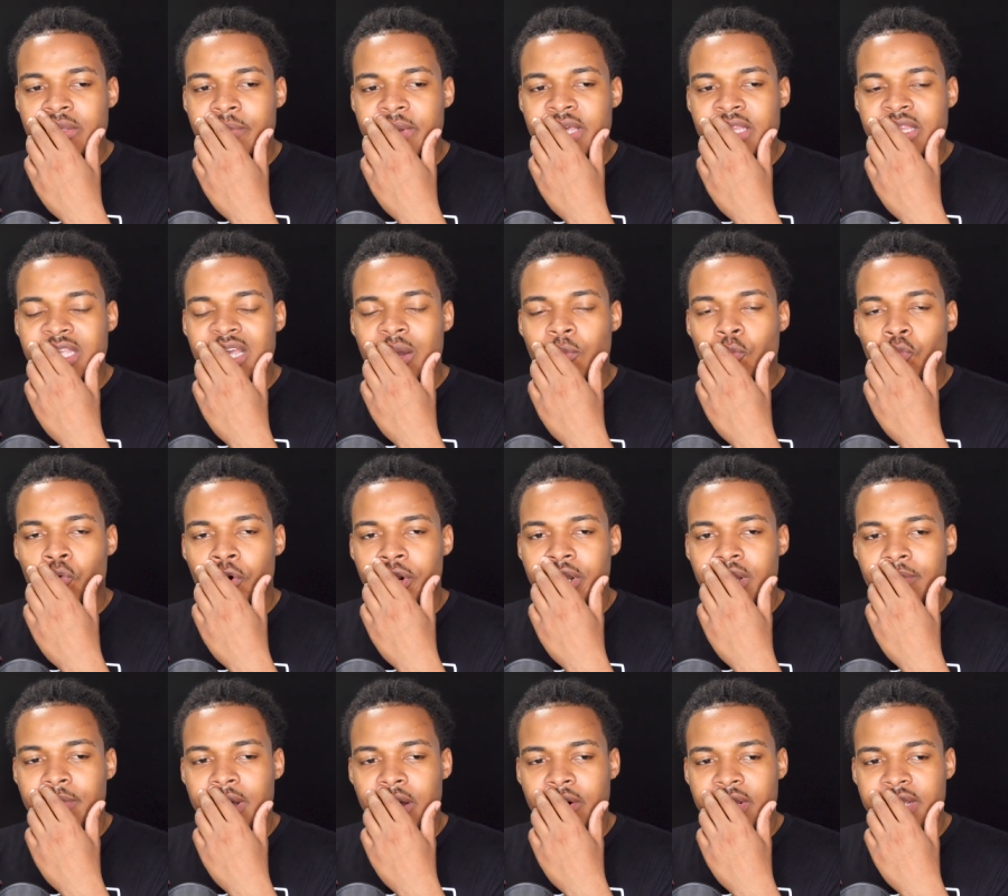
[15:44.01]
the main thing I'm
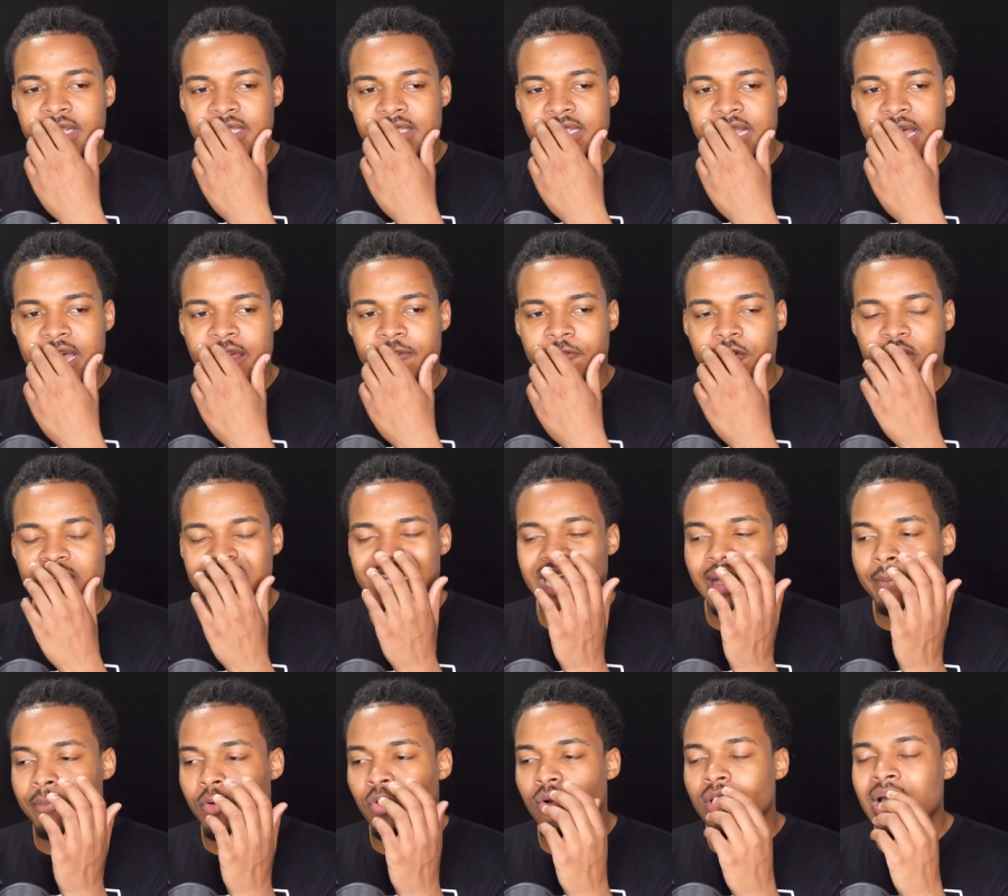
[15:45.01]
worried about is that, for
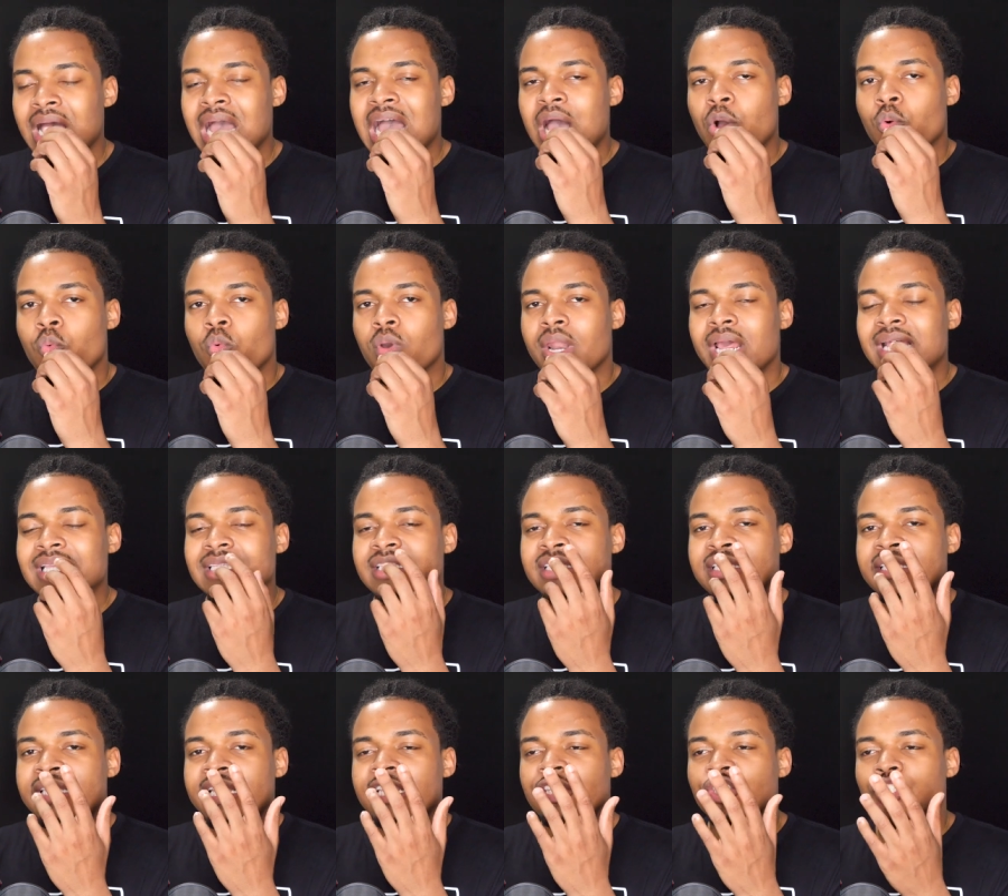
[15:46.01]
example, when I
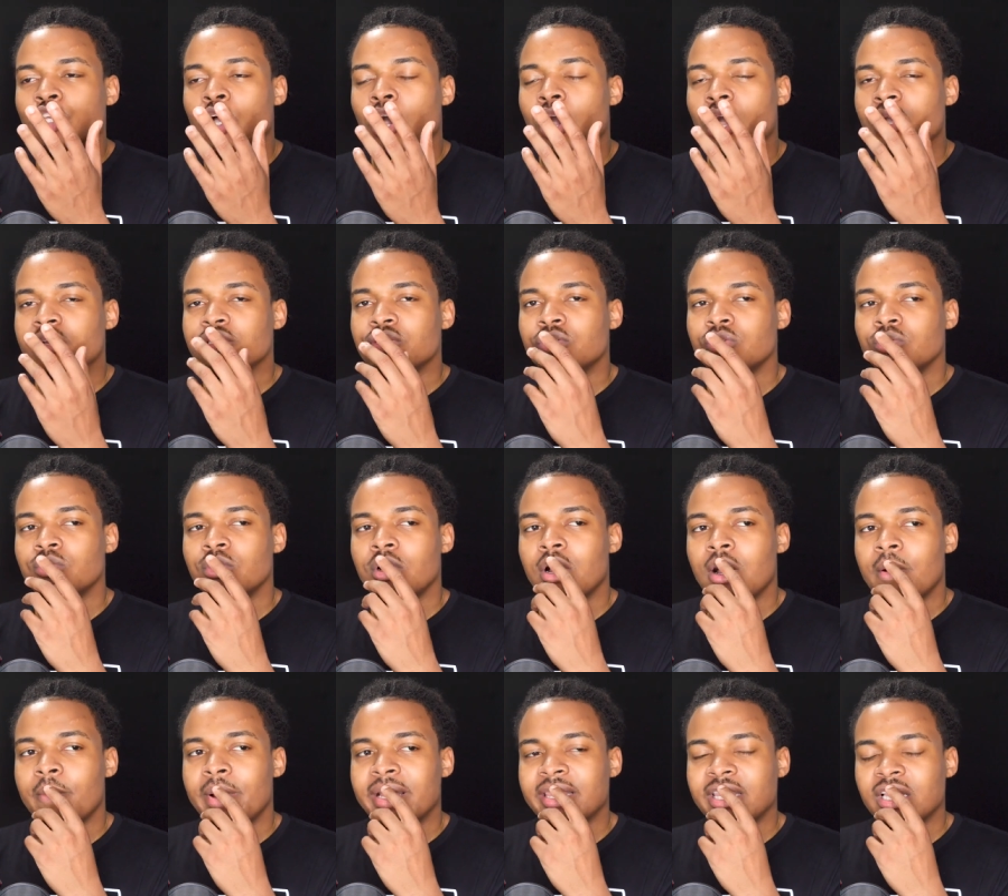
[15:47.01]
did talk to,
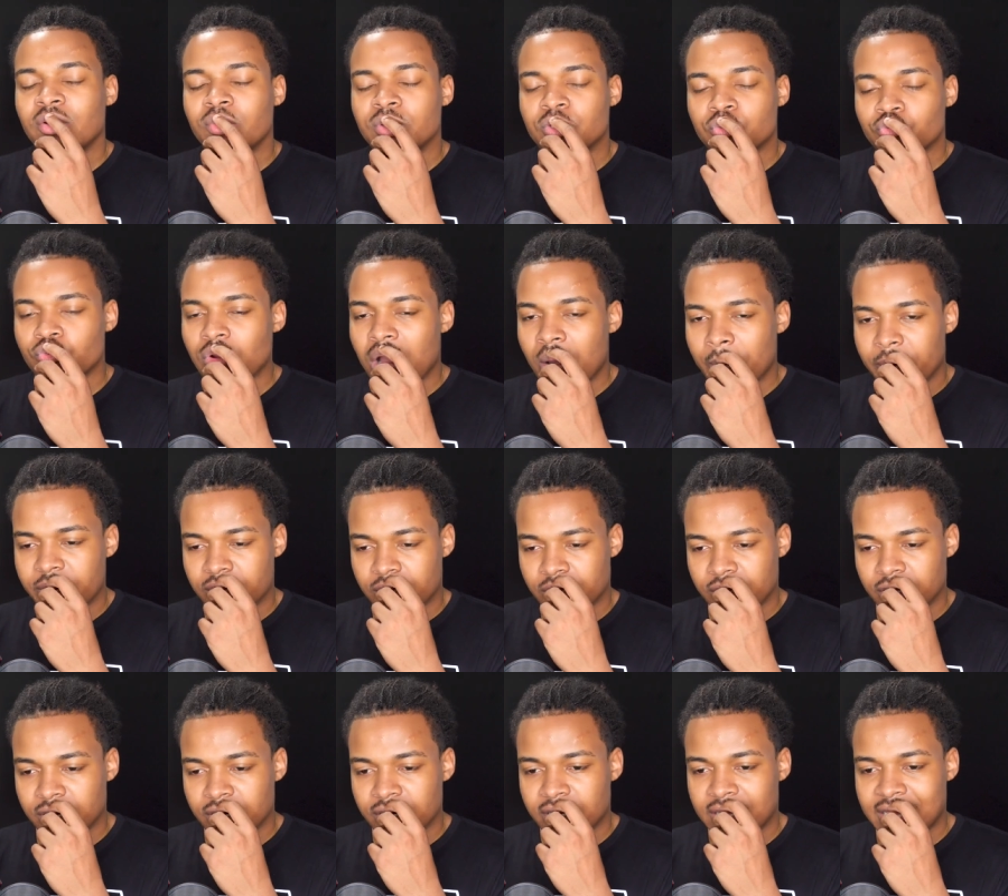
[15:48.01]
um, I think it was
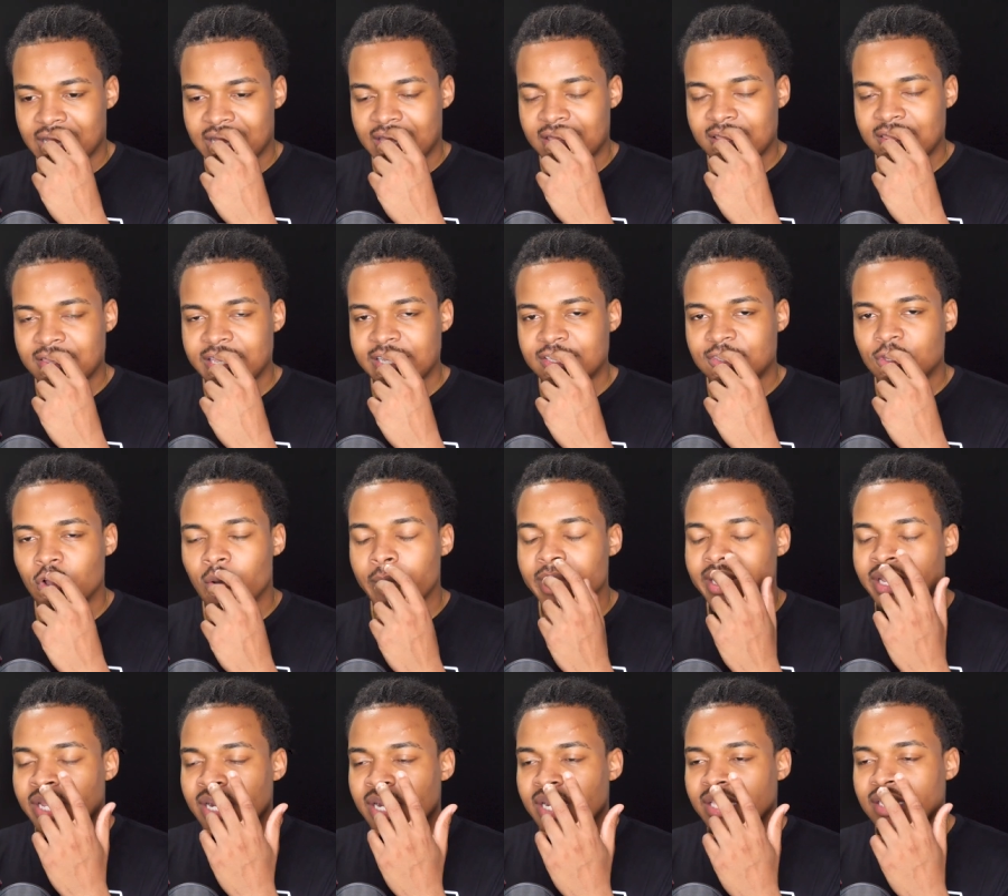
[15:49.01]
Robinhood, and they told
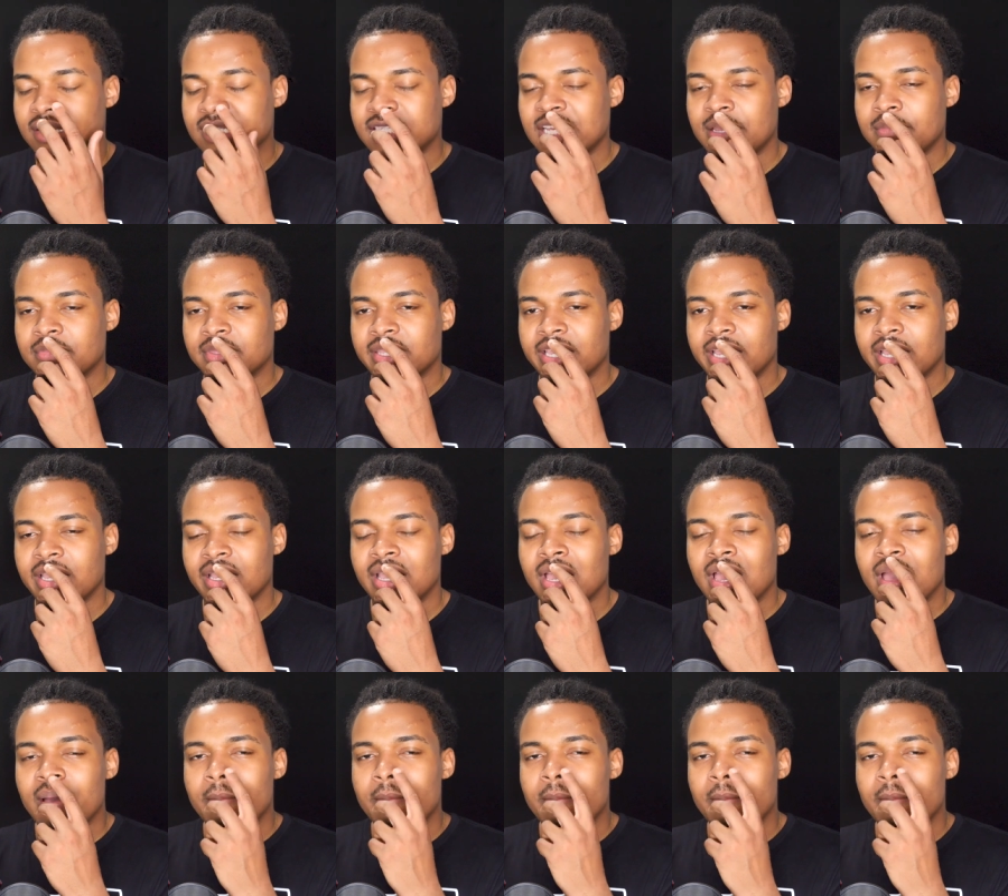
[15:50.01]
me kind of like the same thing.